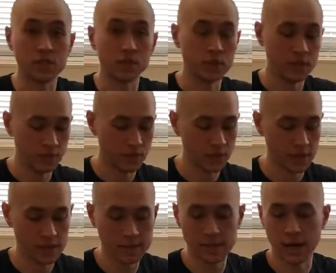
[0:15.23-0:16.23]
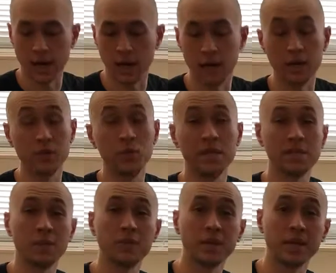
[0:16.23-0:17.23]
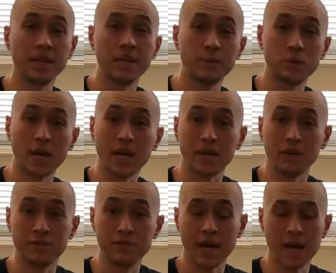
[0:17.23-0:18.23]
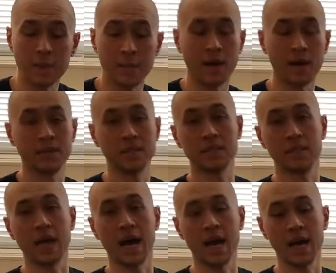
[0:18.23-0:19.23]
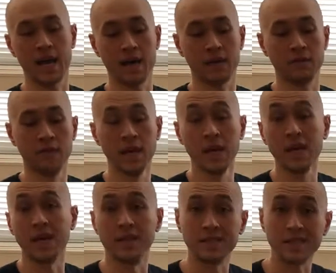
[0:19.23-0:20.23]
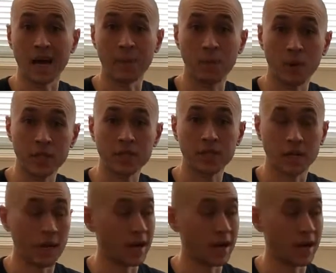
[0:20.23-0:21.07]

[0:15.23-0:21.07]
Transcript: that you need for this, you need something to keep track of time. Obviously, I have a stopwatch.